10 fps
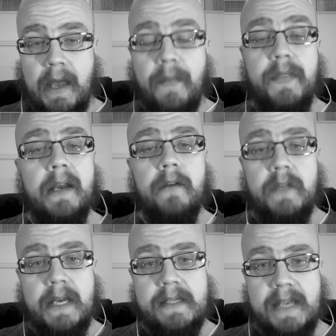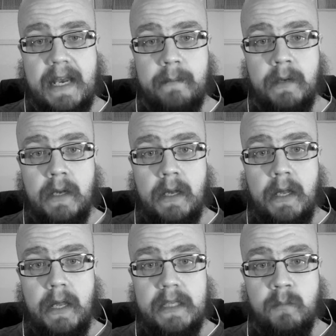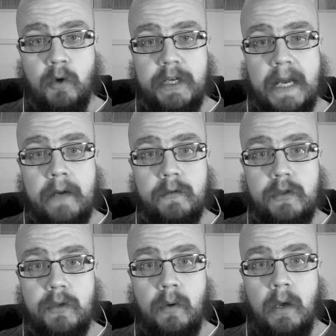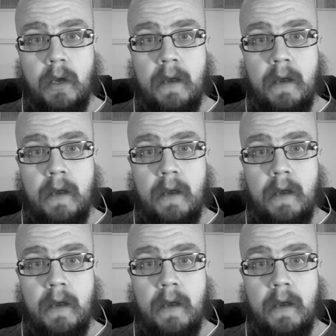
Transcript: at the end of the exam it's more down to